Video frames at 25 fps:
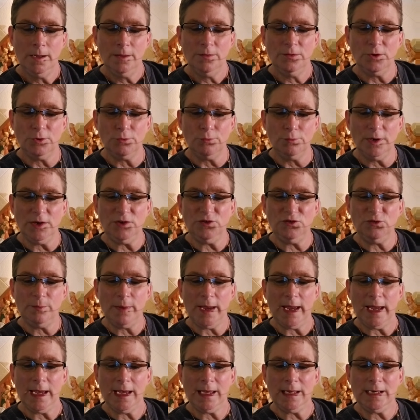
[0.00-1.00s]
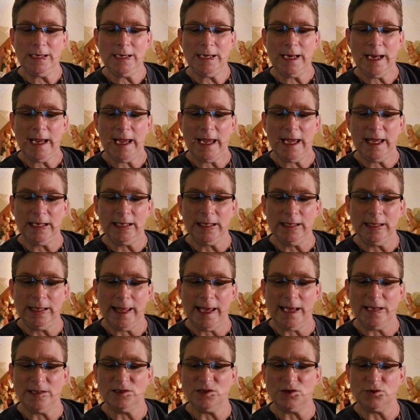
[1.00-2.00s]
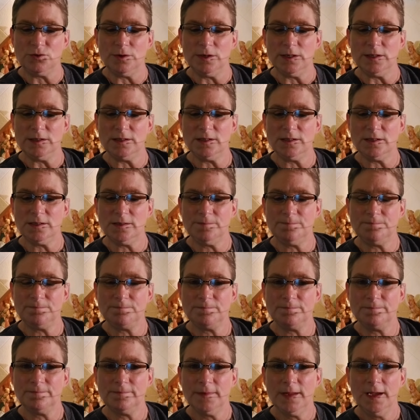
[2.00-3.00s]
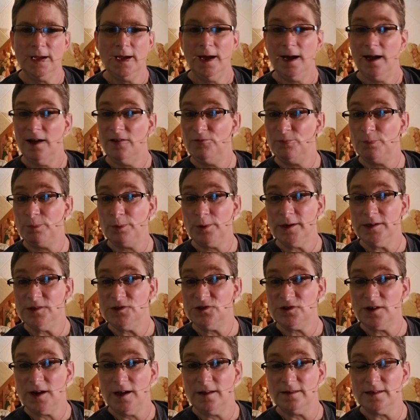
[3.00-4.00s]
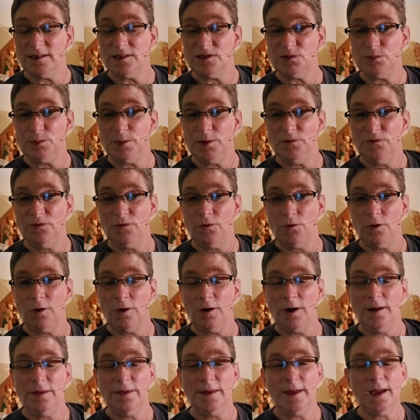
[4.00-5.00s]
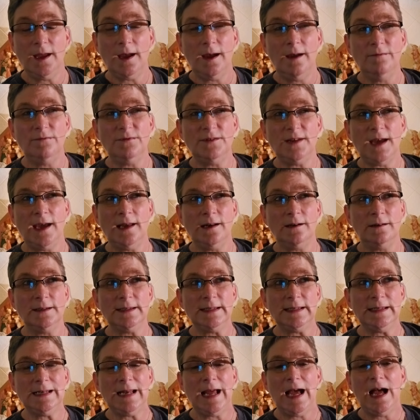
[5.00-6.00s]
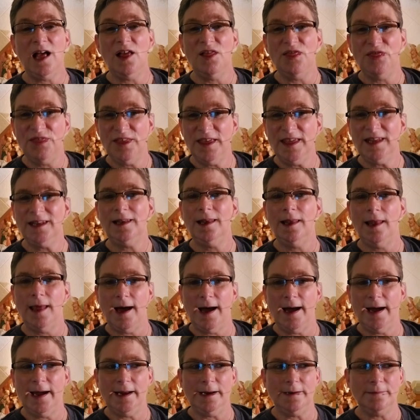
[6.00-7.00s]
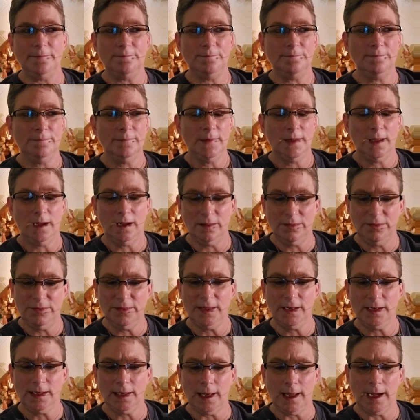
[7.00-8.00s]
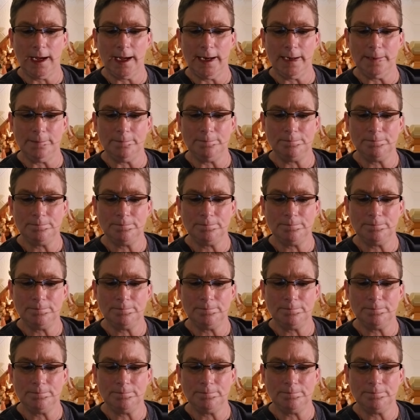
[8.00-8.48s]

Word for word: The rich man and Lazarus. I've preached on this before. I think I've titled it A Thin Line. A Thin Line.